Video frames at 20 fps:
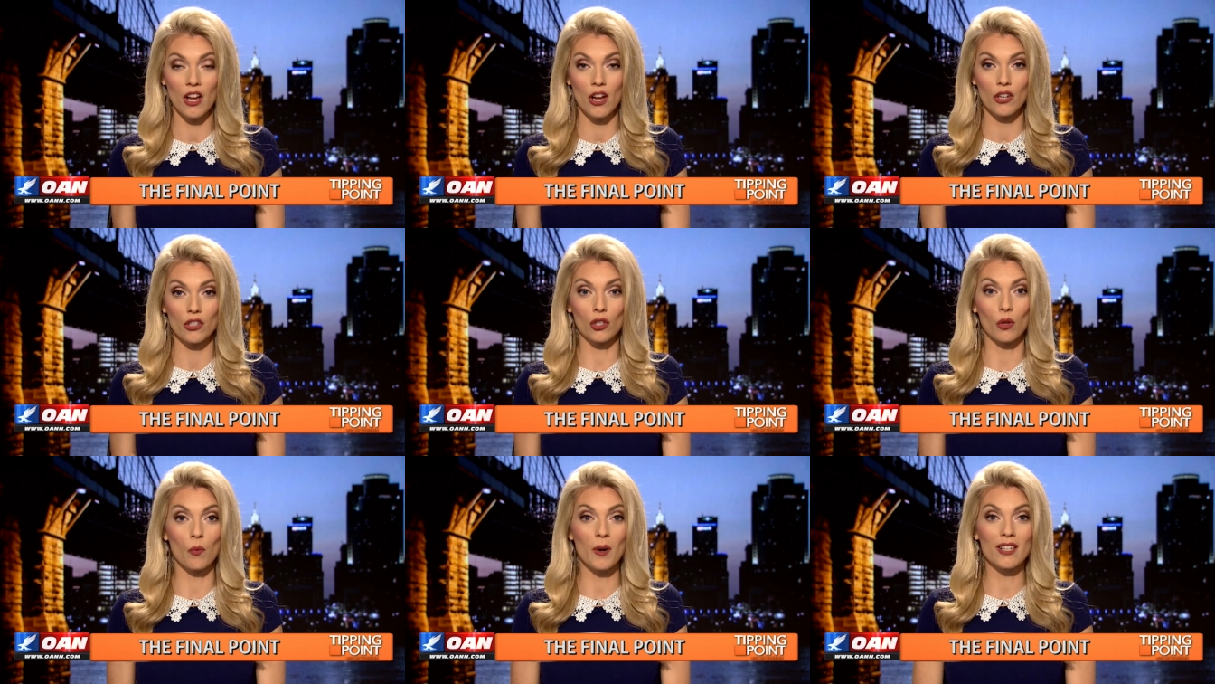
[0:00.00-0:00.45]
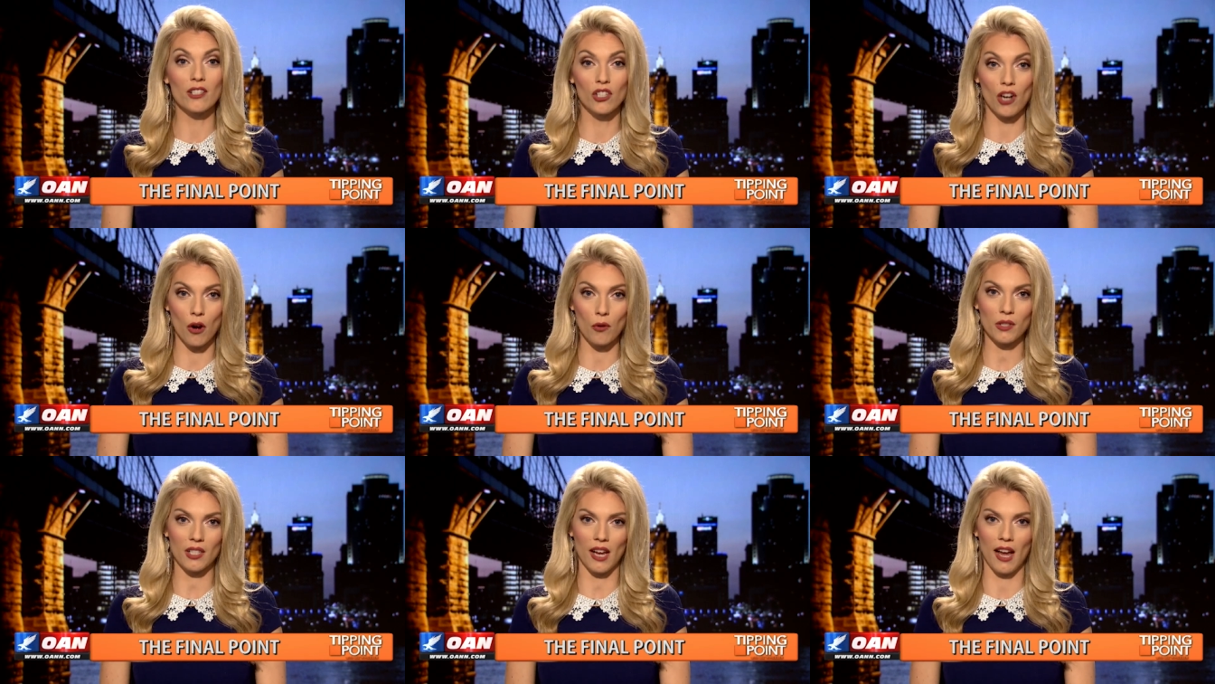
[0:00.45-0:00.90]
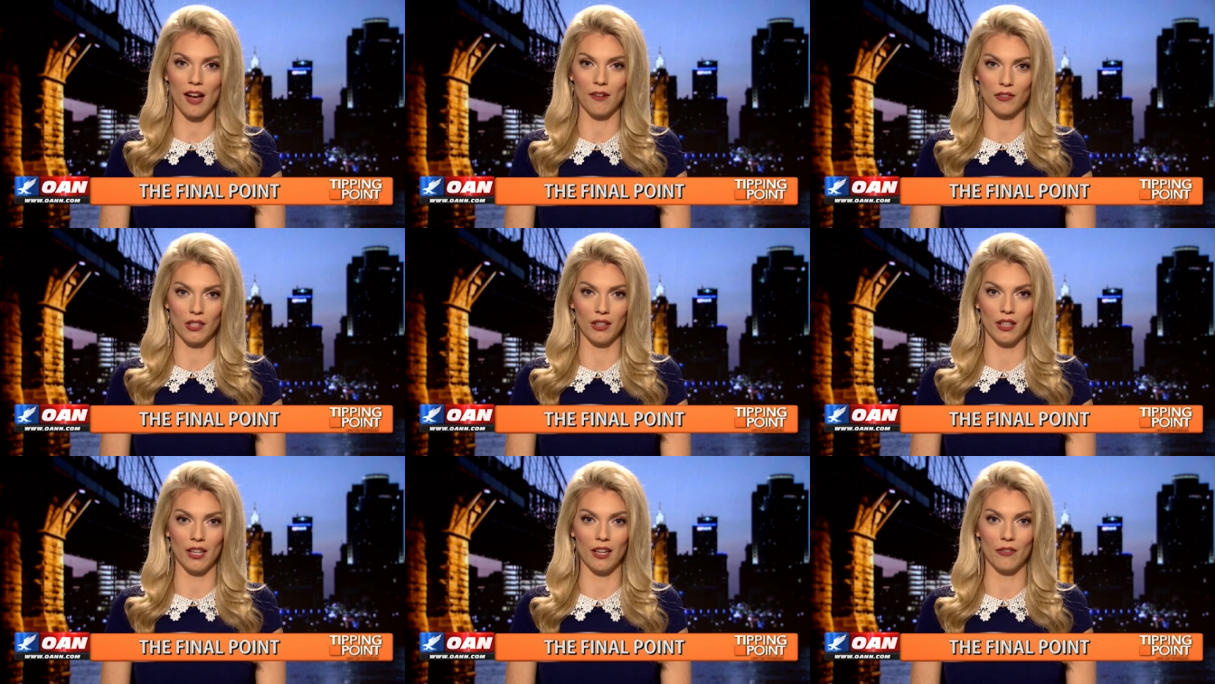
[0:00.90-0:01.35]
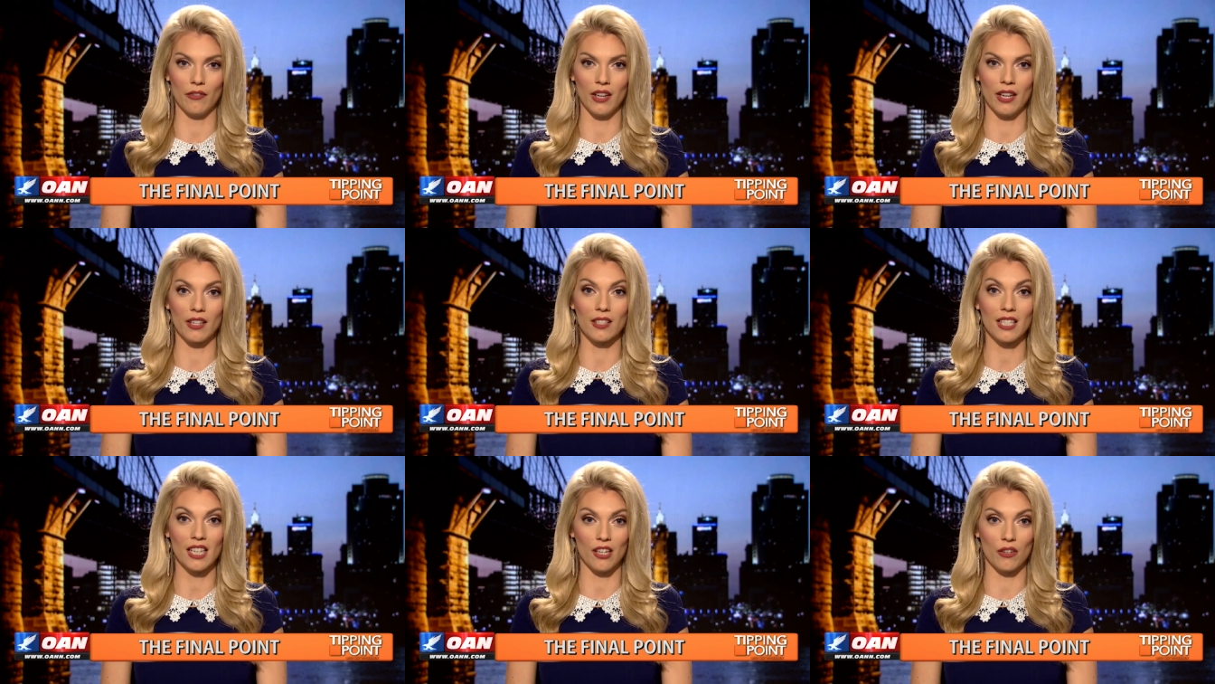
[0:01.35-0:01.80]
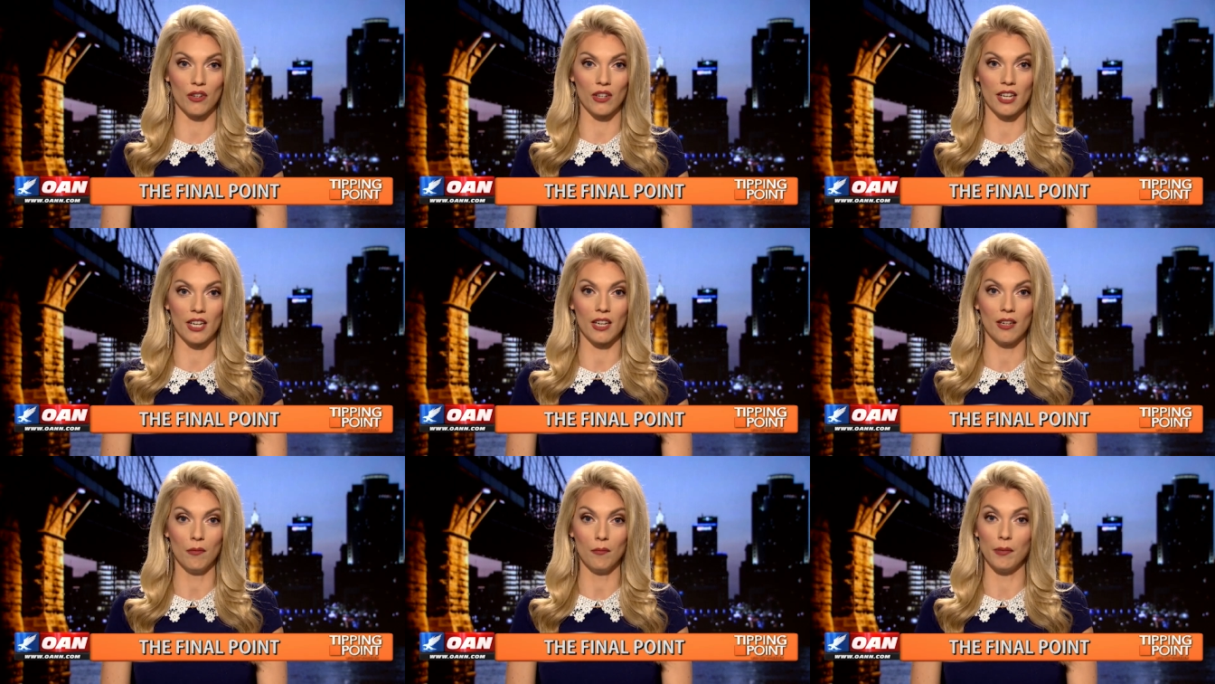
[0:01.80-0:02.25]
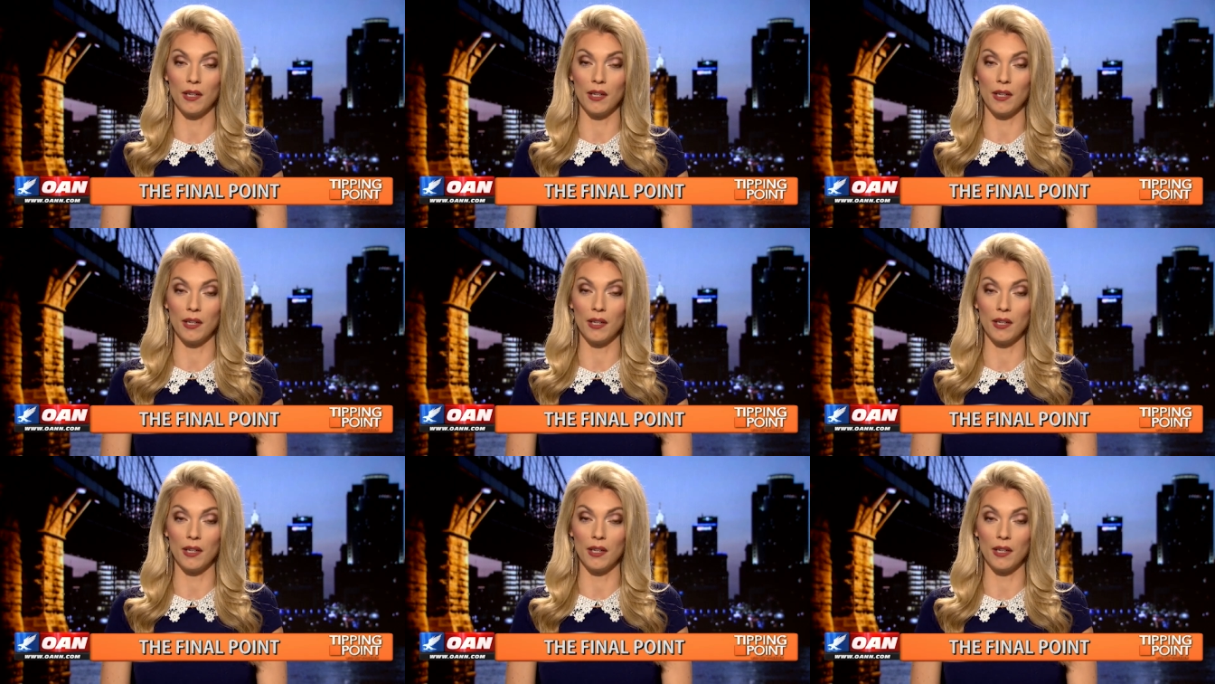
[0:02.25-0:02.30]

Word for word: so we don't have to live in a tyranny